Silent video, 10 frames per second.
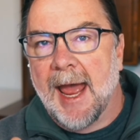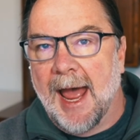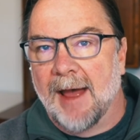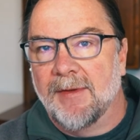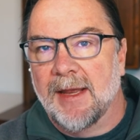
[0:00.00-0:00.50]

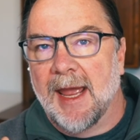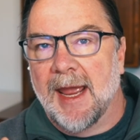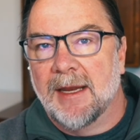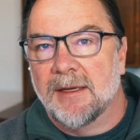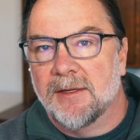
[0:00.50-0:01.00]
having
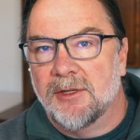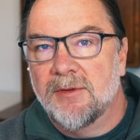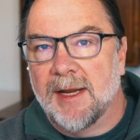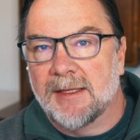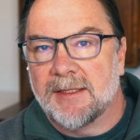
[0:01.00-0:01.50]
a
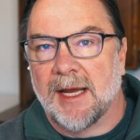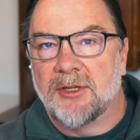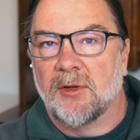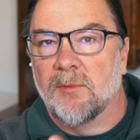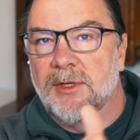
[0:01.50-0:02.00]
due date
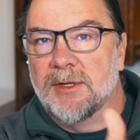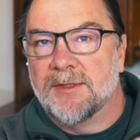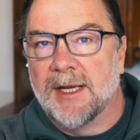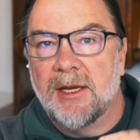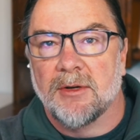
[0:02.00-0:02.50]
schedule in which you
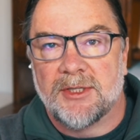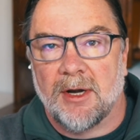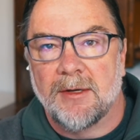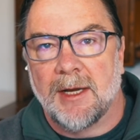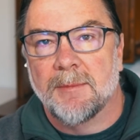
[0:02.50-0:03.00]
set your
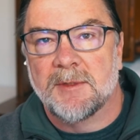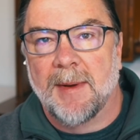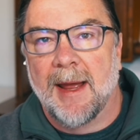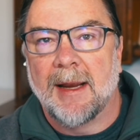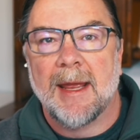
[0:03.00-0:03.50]
start times
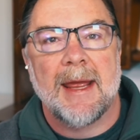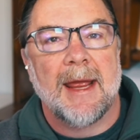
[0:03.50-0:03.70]
back,